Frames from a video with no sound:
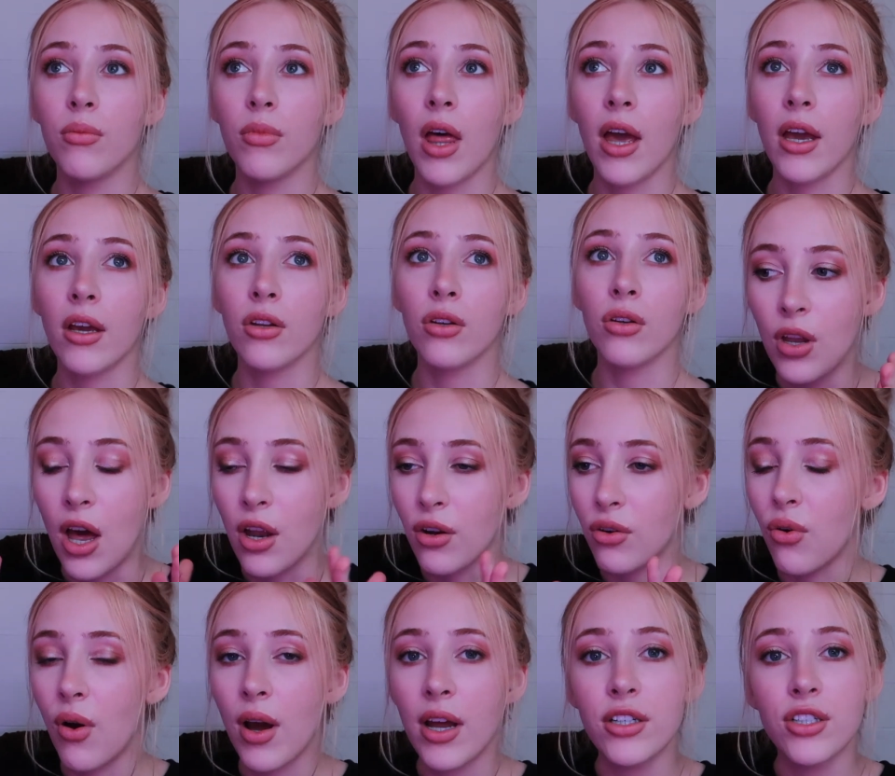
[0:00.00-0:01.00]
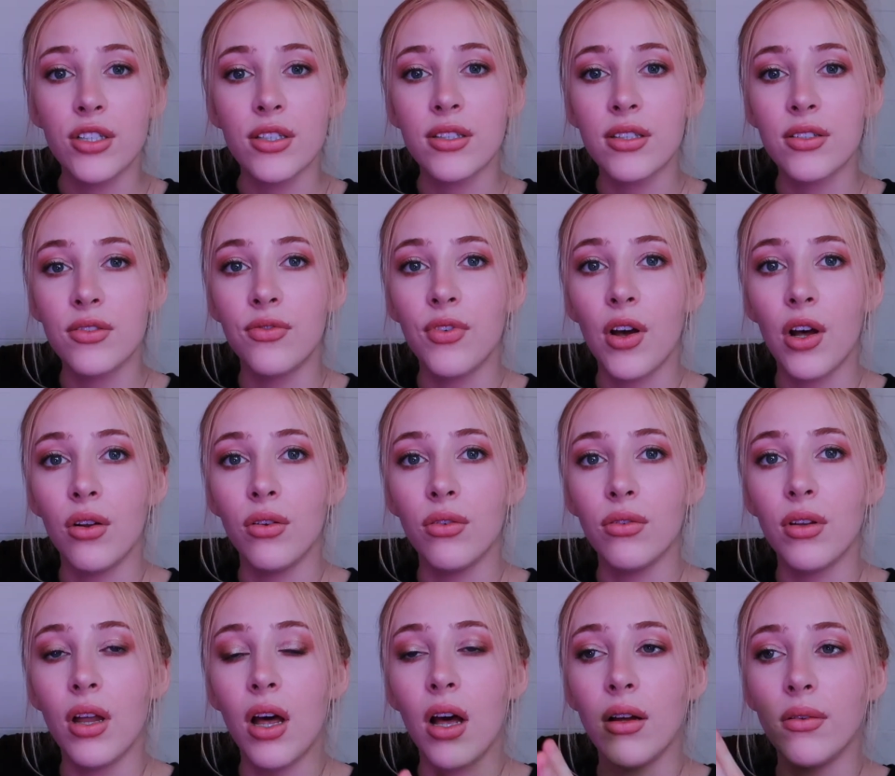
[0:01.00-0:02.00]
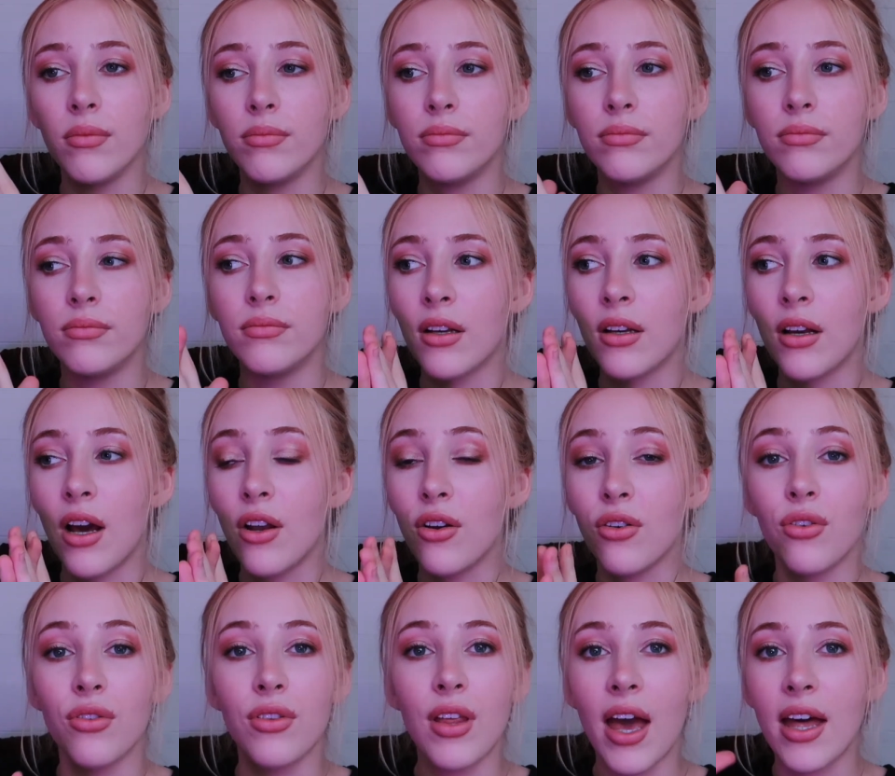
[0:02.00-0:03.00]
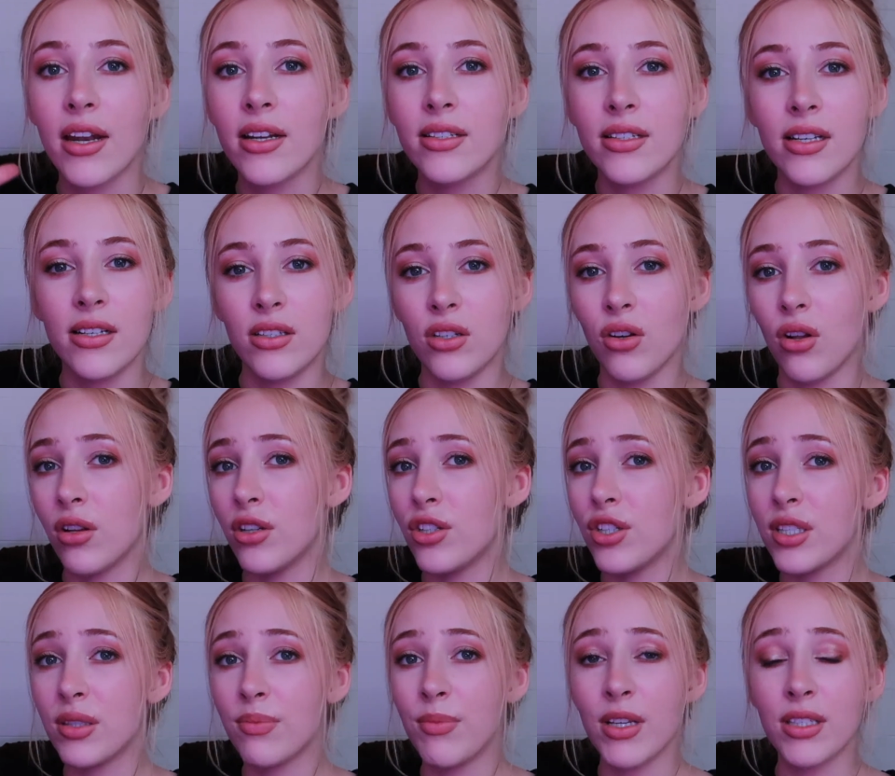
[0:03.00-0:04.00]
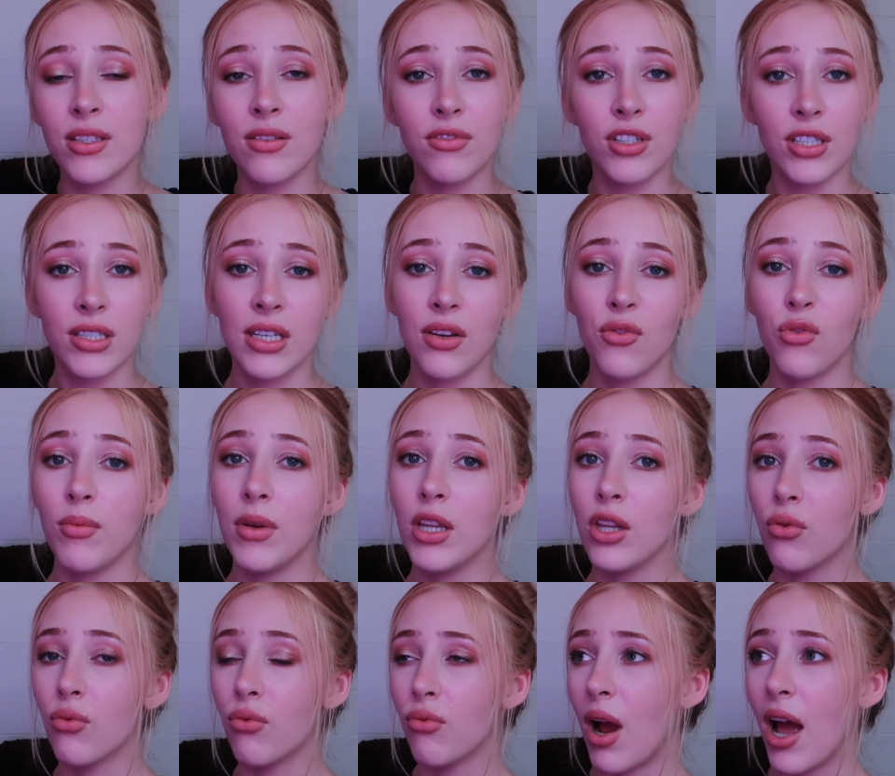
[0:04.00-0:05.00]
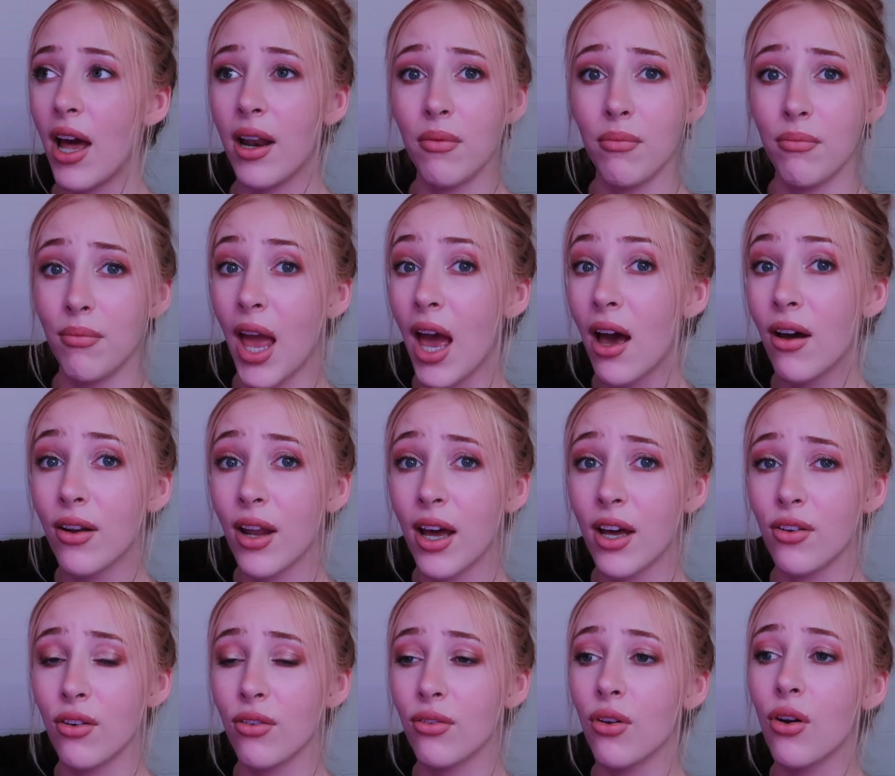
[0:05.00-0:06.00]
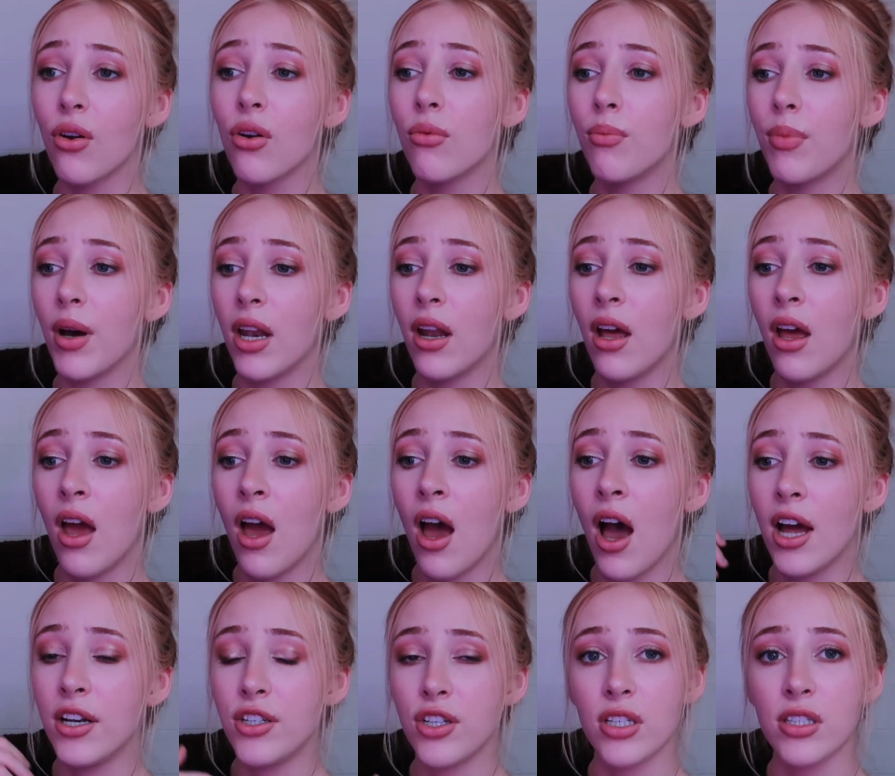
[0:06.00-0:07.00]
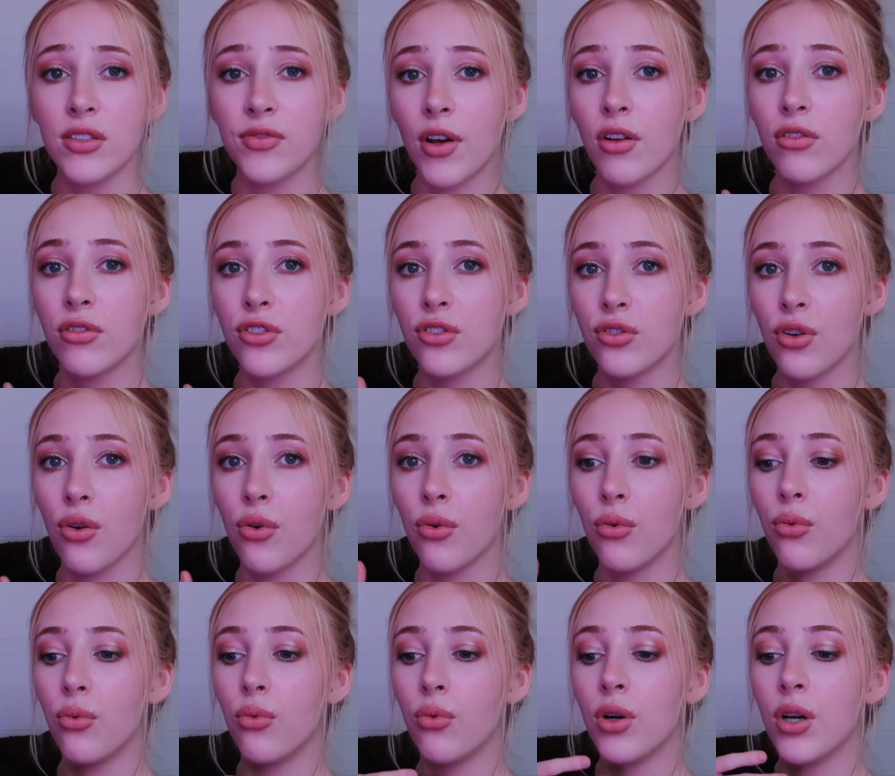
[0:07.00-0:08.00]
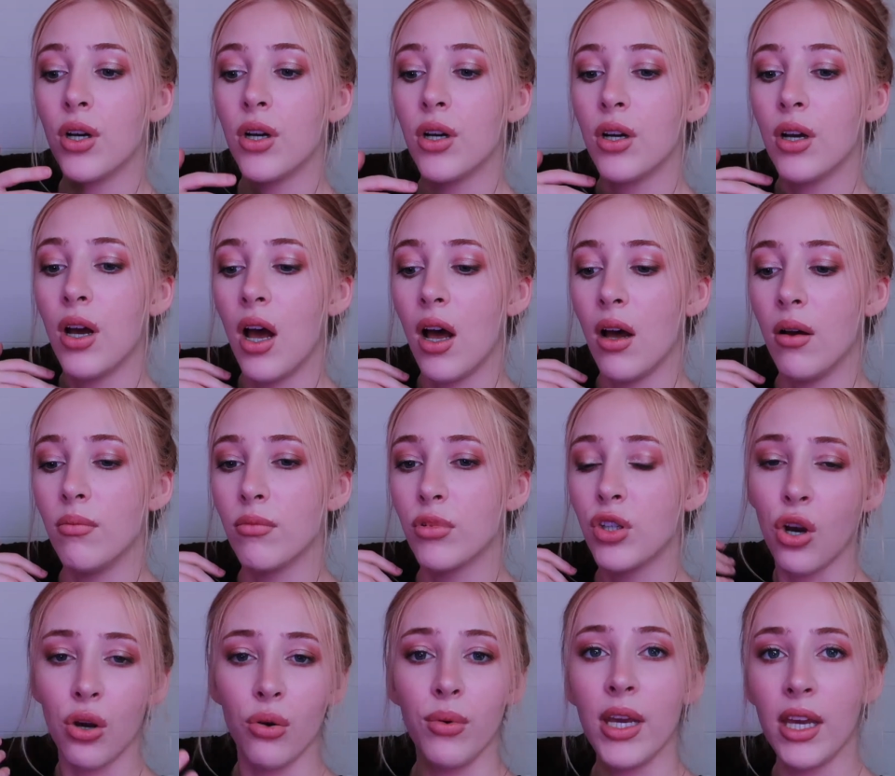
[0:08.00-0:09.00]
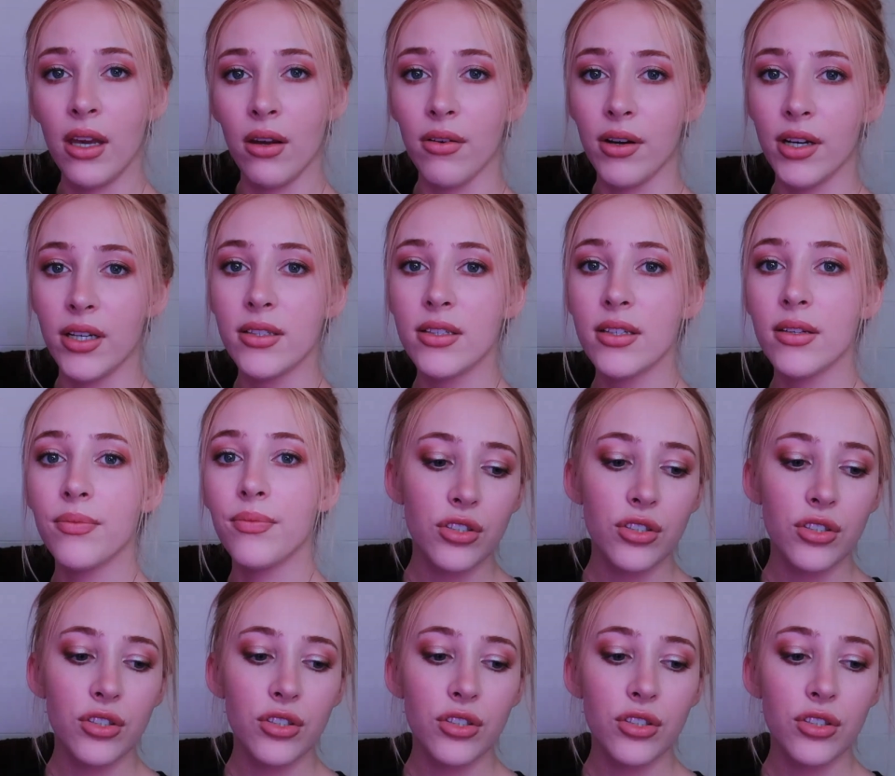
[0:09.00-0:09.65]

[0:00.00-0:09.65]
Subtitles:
like, I don't know, I just felt, I don't know, the anesthesiologist must have just given me the right amount, I don't know, but I just felt so coherent.